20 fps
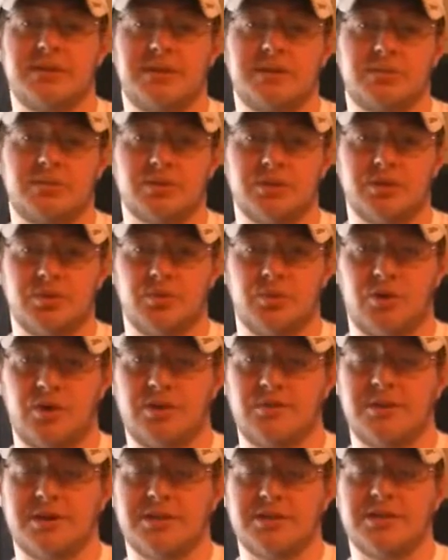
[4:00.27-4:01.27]
I'm really worried
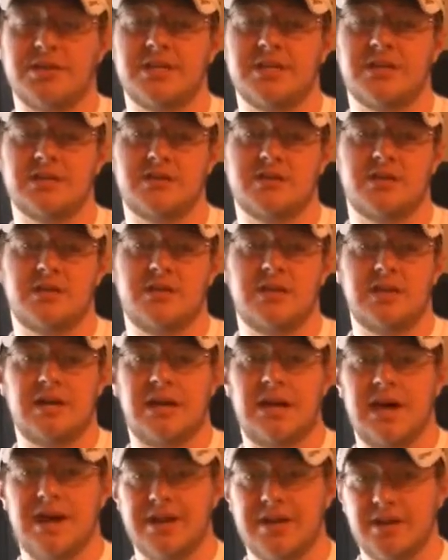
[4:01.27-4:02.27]
about this.
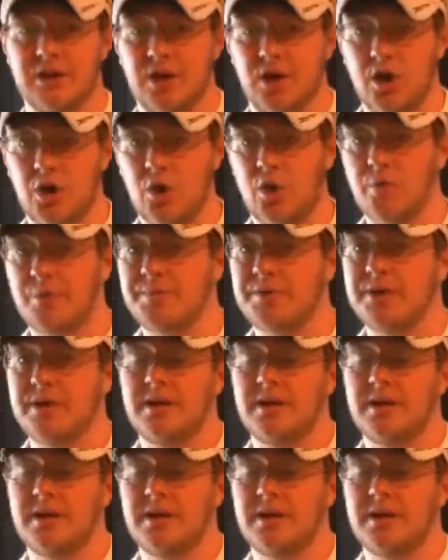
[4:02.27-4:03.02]
I hope